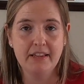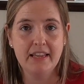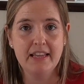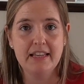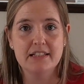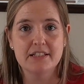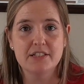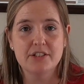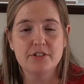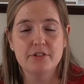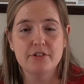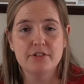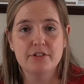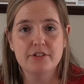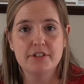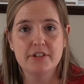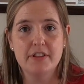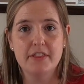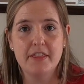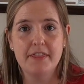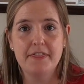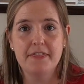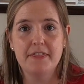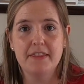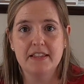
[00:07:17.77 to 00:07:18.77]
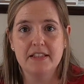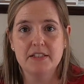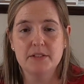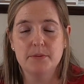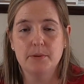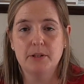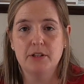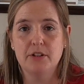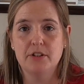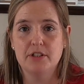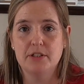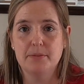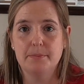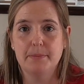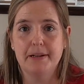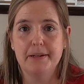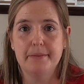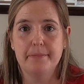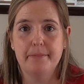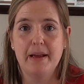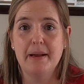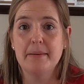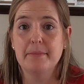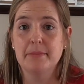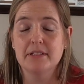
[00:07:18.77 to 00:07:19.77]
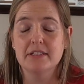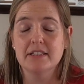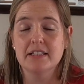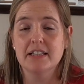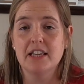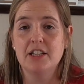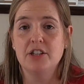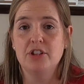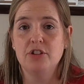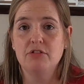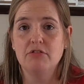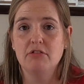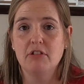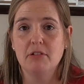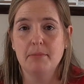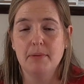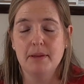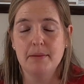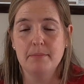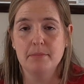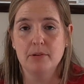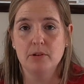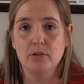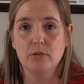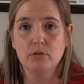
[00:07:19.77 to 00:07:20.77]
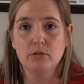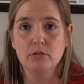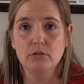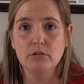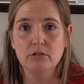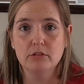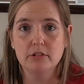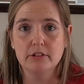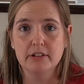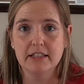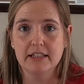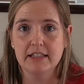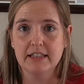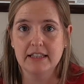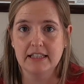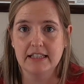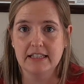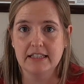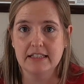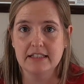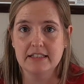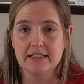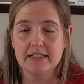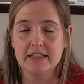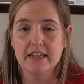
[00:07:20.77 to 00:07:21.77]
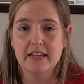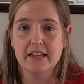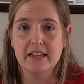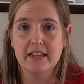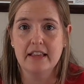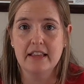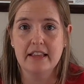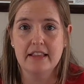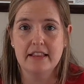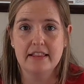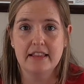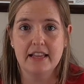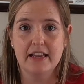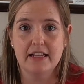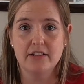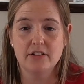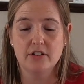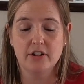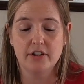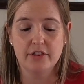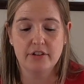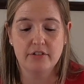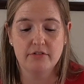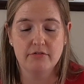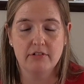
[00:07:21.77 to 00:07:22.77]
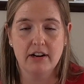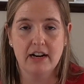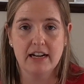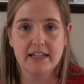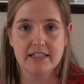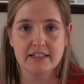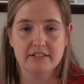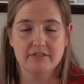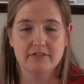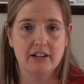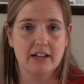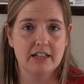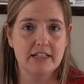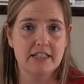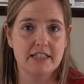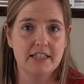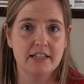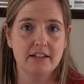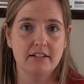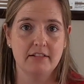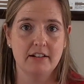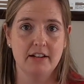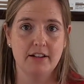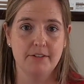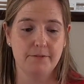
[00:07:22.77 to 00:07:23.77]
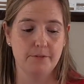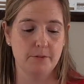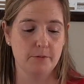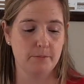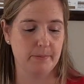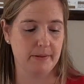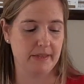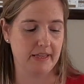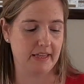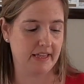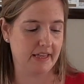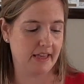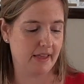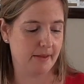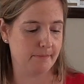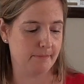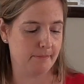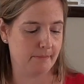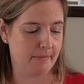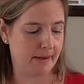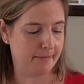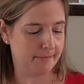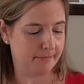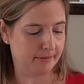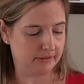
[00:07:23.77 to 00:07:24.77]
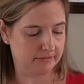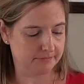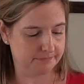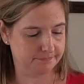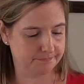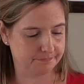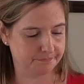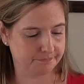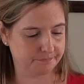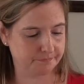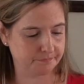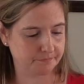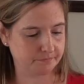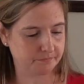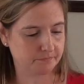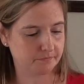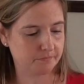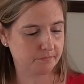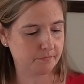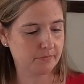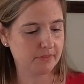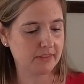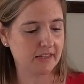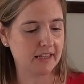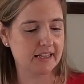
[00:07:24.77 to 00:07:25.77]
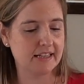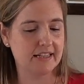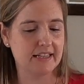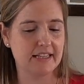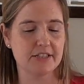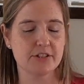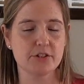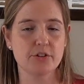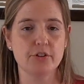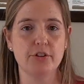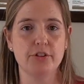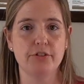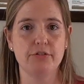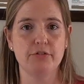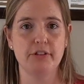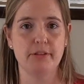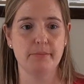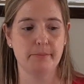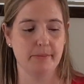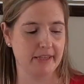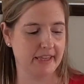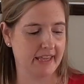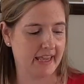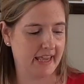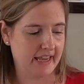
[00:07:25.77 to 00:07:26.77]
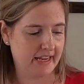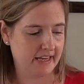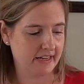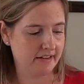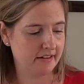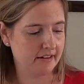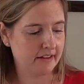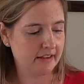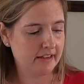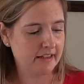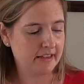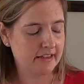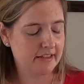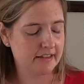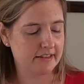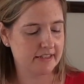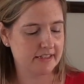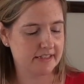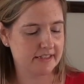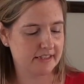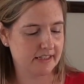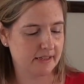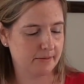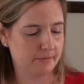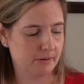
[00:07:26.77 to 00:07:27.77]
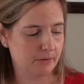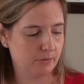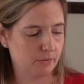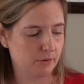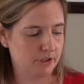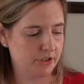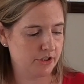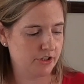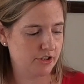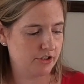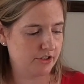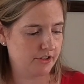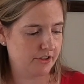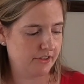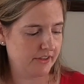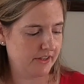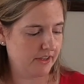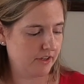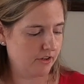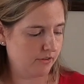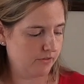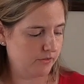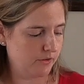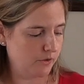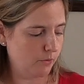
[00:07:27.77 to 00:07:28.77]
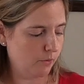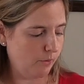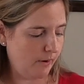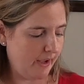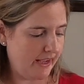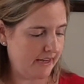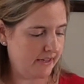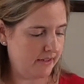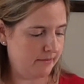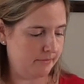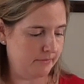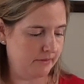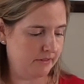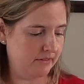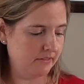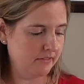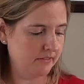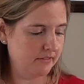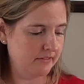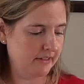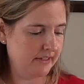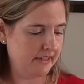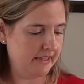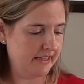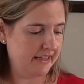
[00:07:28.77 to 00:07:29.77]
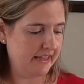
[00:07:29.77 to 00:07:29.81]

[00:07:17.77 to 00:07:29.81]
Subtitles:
Okay, so those are the things we learned about mammals. Can you remember all the things that are the right criteria for being a mammal? Let's go through them again. This time I want you to think of your animal